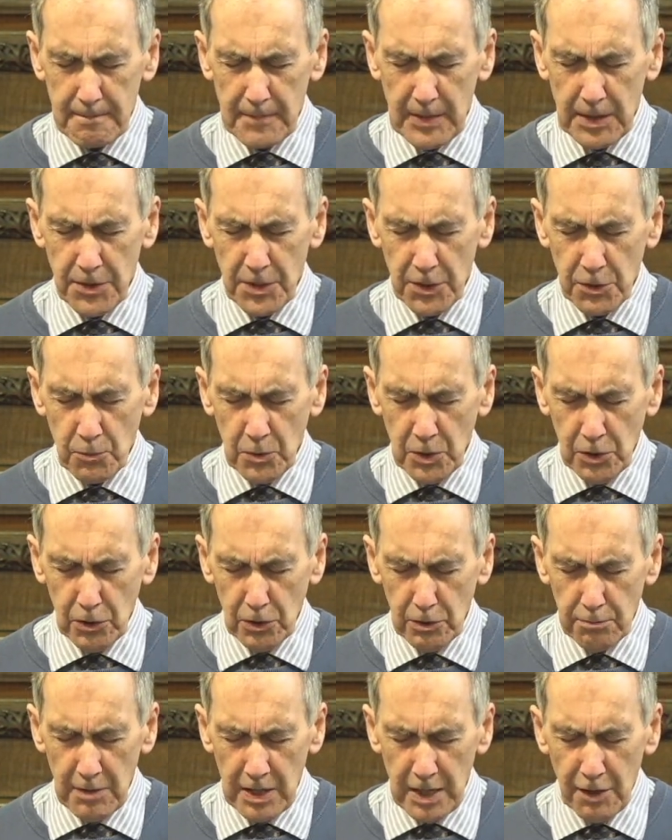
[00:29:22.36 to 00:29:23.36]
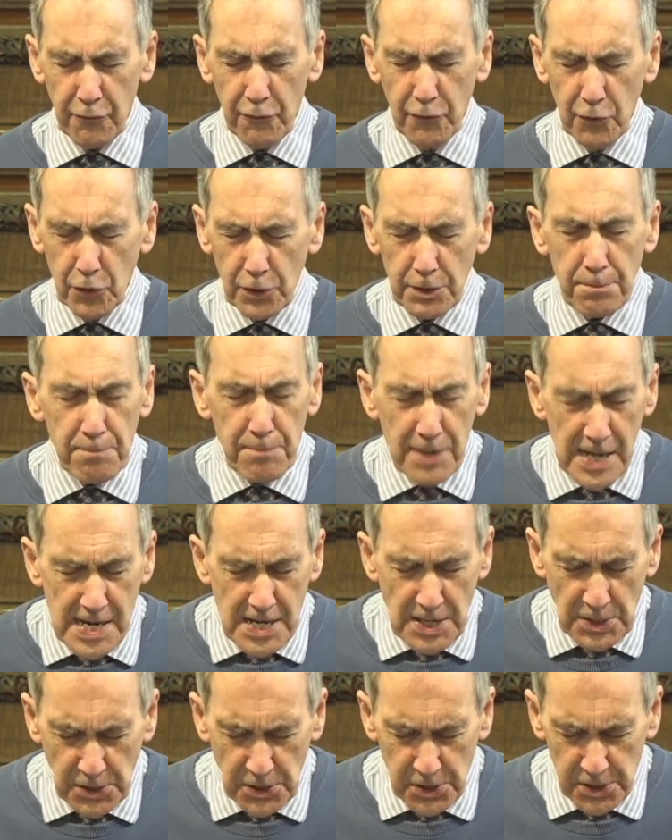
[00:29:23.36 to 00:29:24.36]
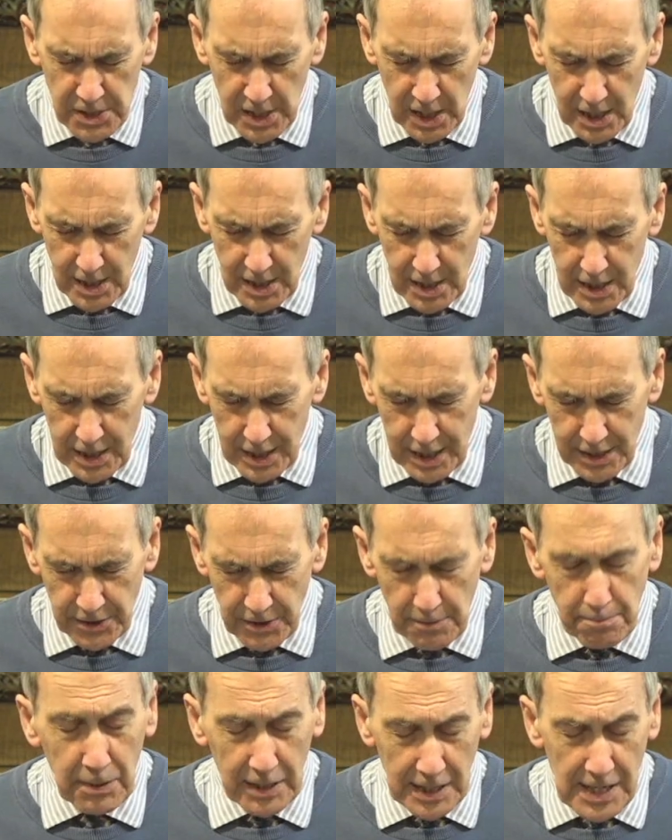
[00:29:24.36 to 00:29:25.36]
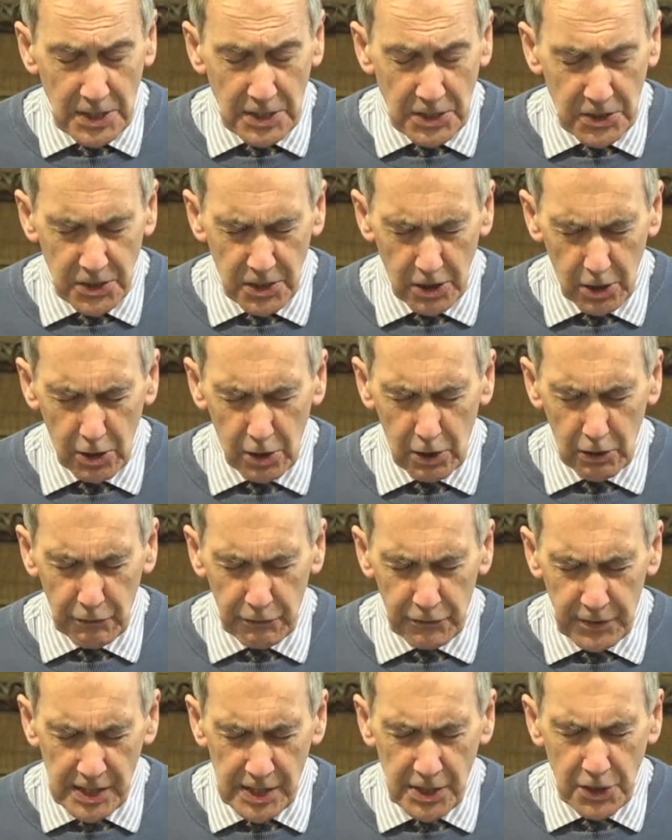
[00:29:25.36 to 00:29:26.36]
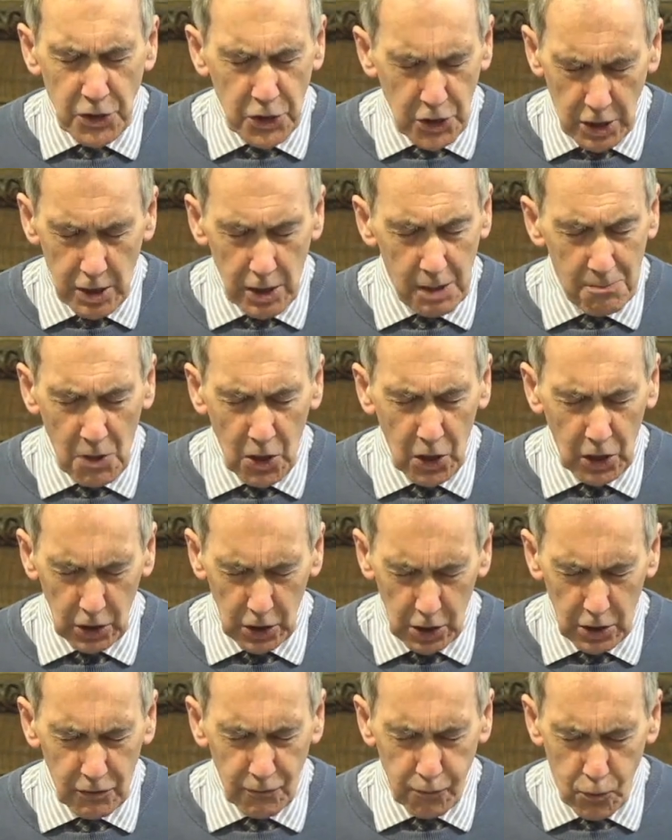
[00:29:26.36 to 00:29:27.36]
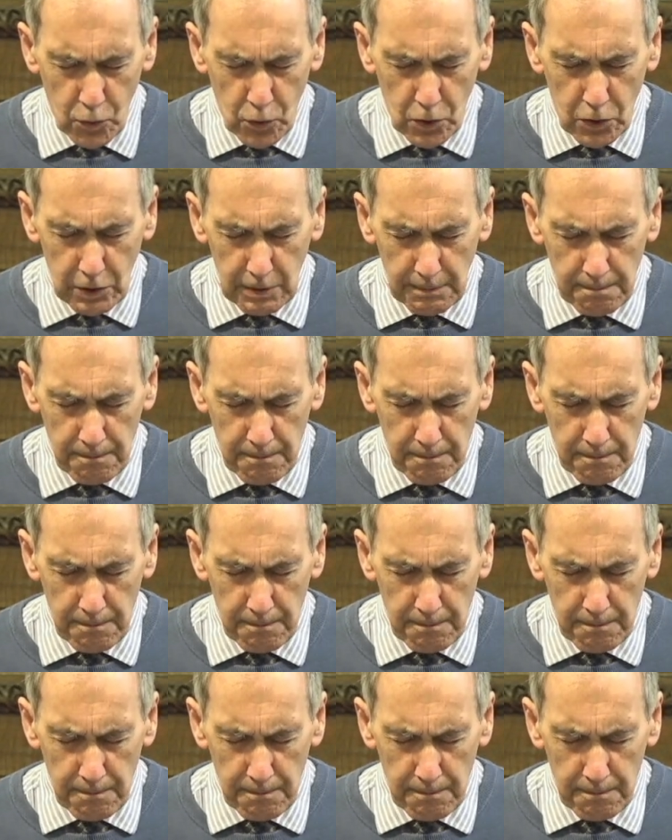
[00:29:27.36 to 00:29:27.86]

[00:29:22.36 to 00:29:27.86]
that will afford peace in the place of the turmoil of war.